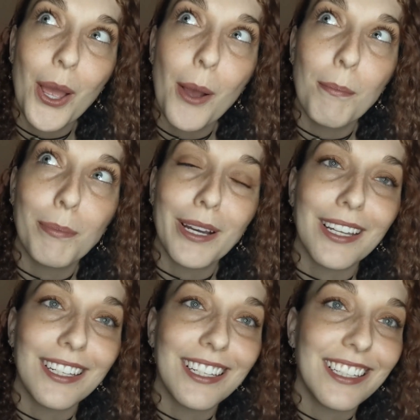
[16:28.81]
but
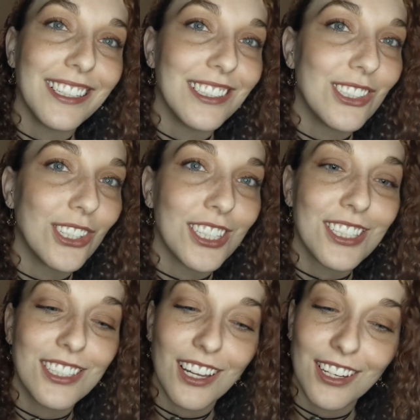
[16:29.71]
it is just
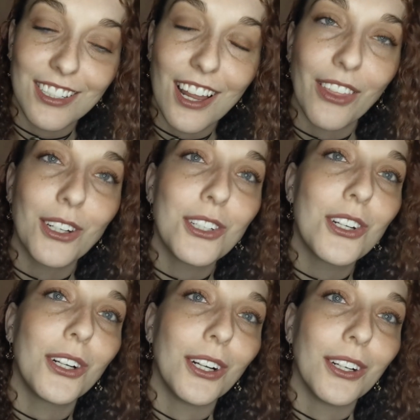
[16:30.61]
another
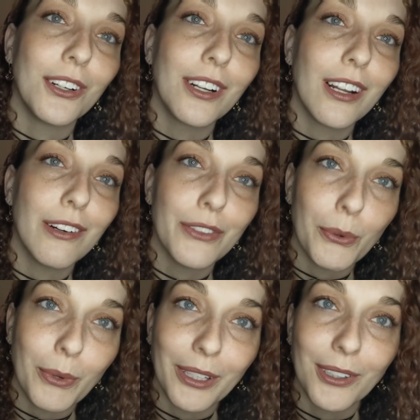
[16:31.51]
turn of the
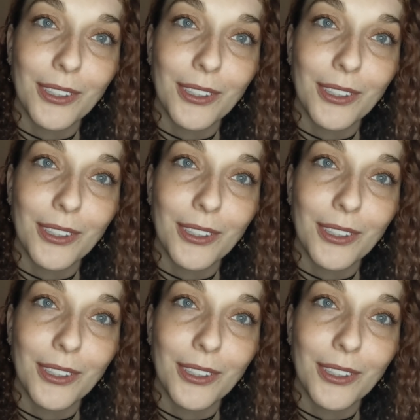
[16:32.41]
wheel.